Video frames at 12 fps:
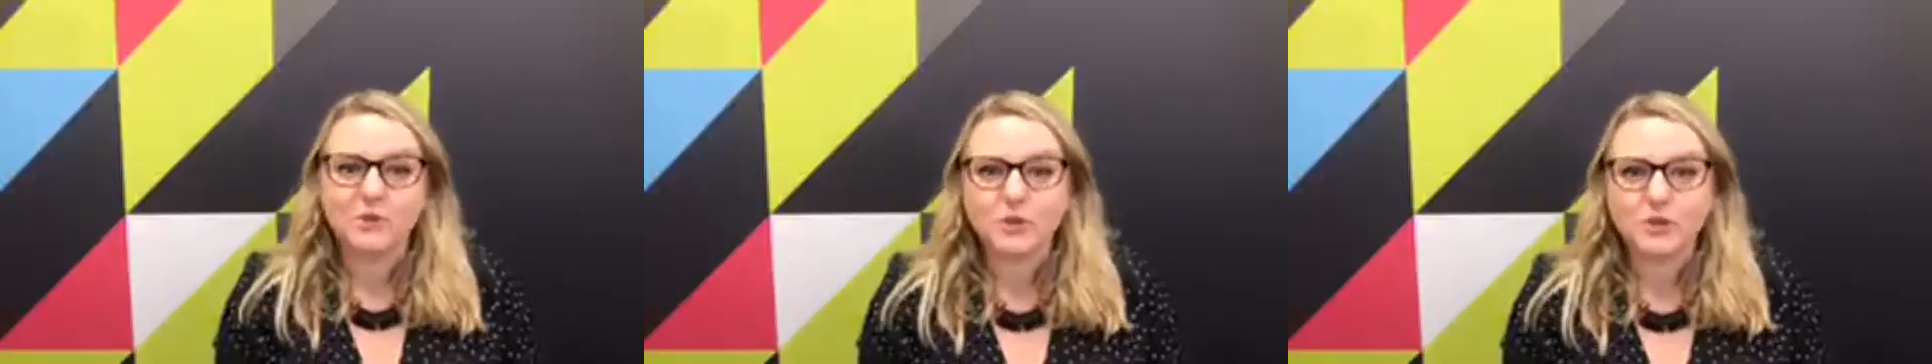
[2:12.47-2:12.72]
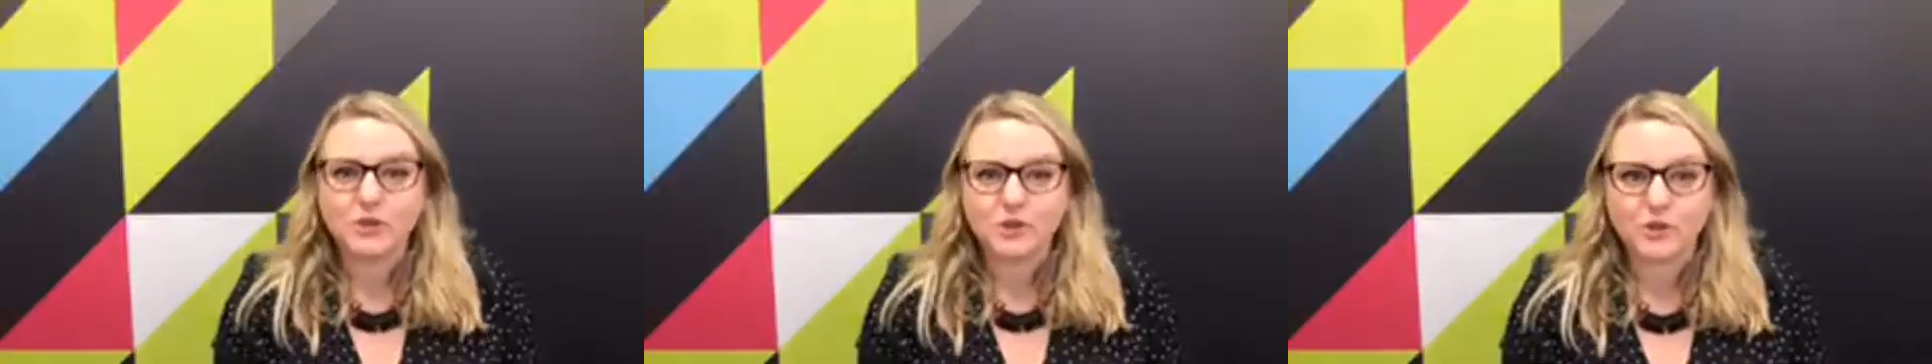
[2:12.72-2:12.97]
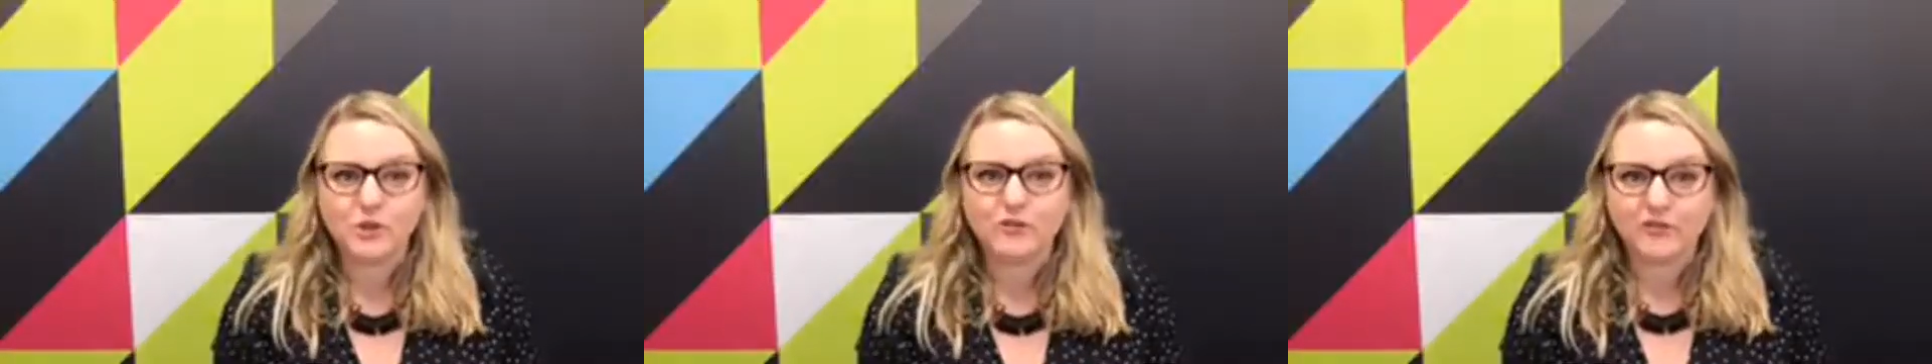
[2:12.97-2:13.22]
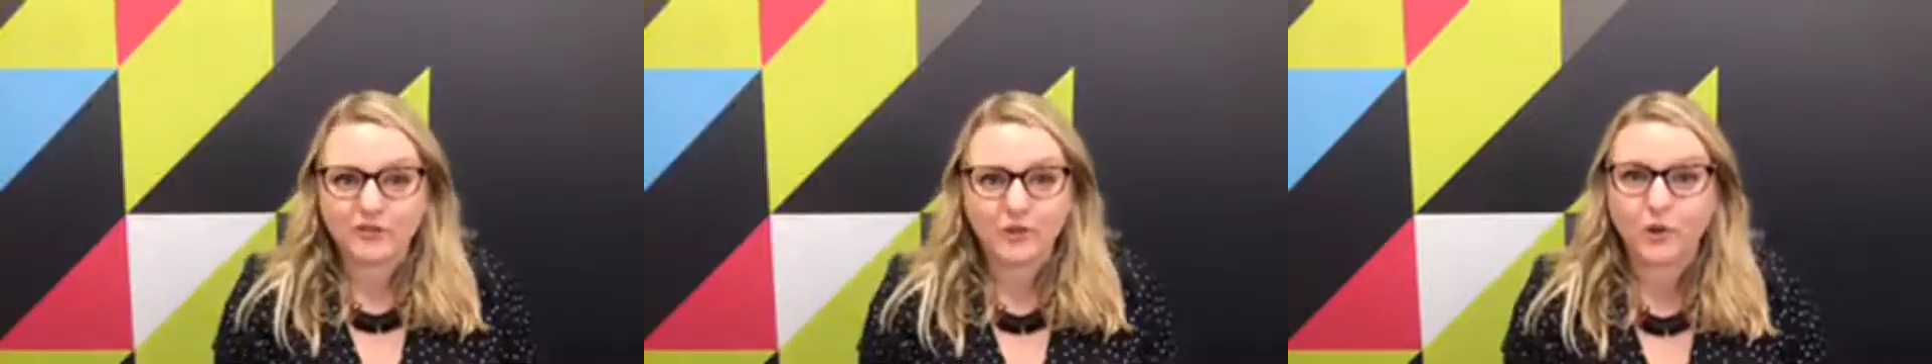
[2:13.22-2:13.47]
Law School
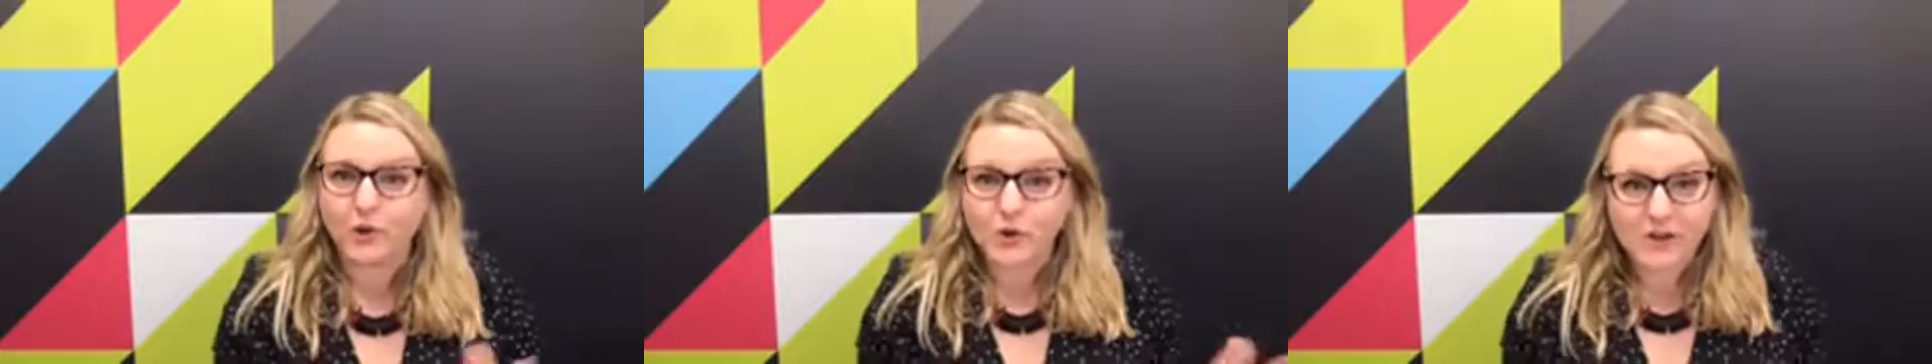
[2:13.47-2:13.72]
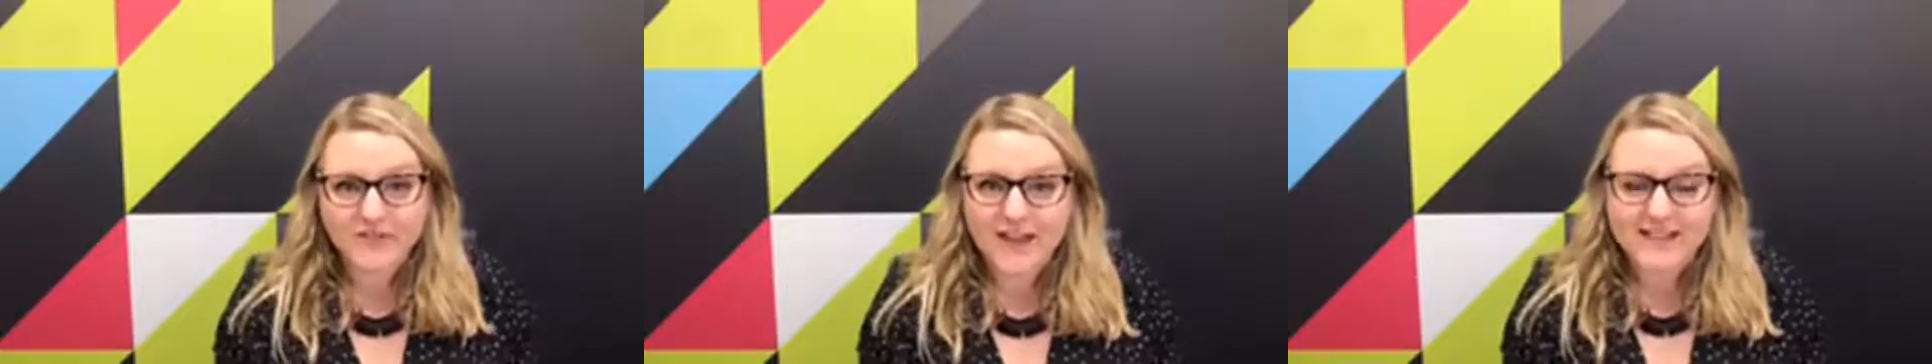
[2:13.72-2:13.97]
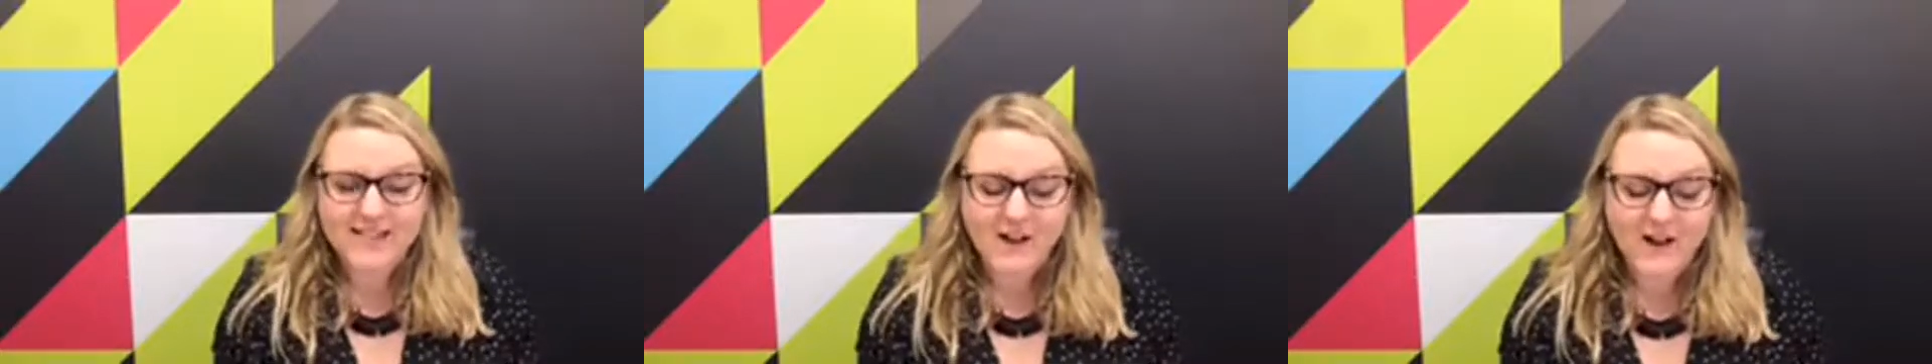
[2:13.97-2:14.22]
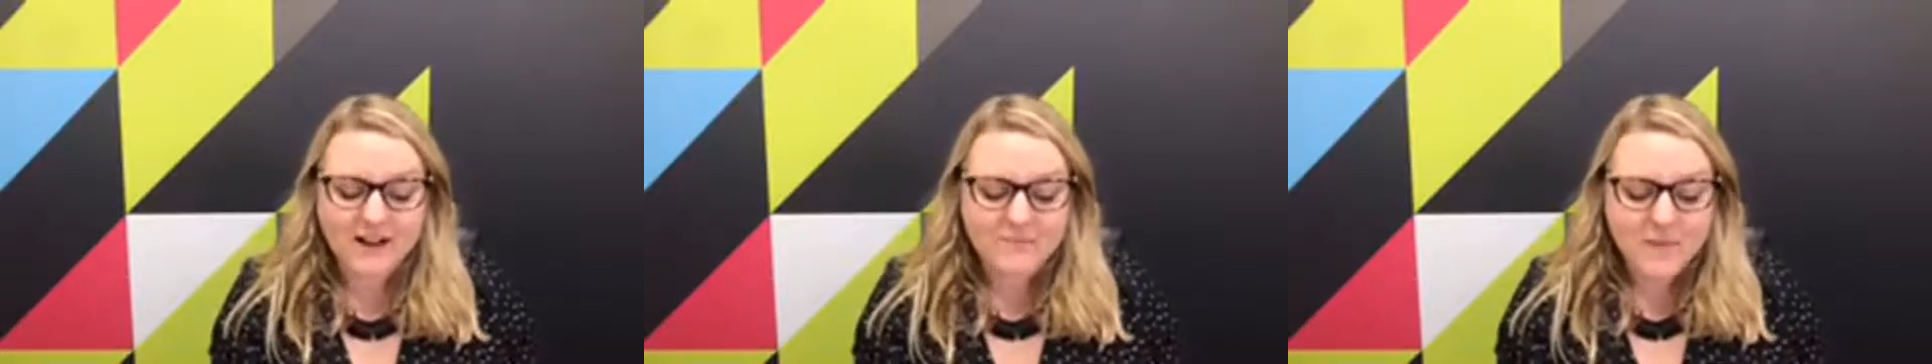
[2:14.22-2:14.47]
for all of that
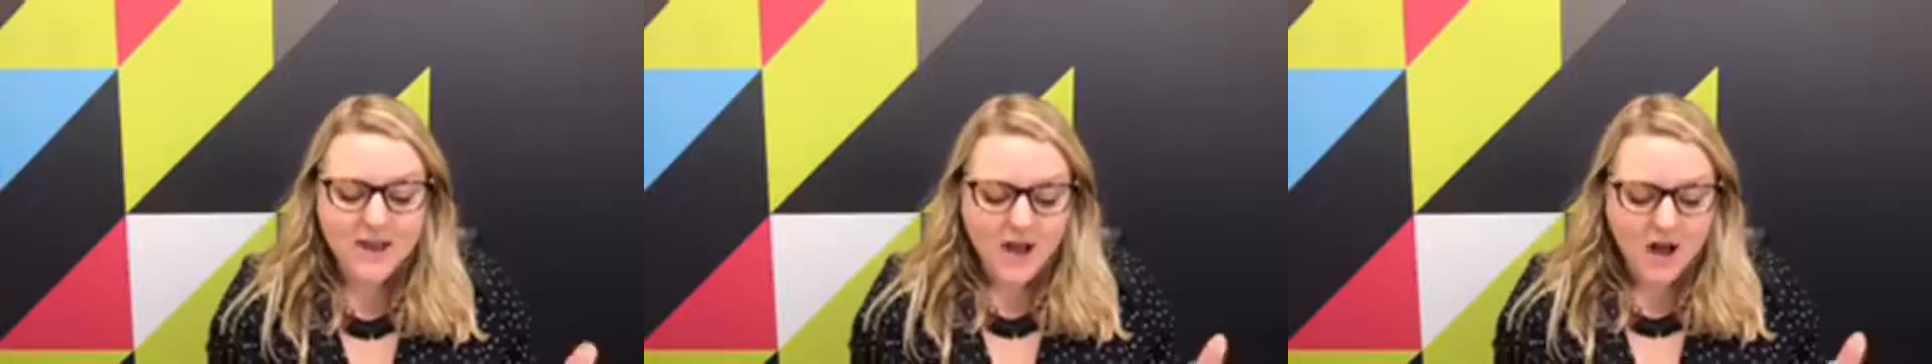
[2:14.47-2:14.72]
time.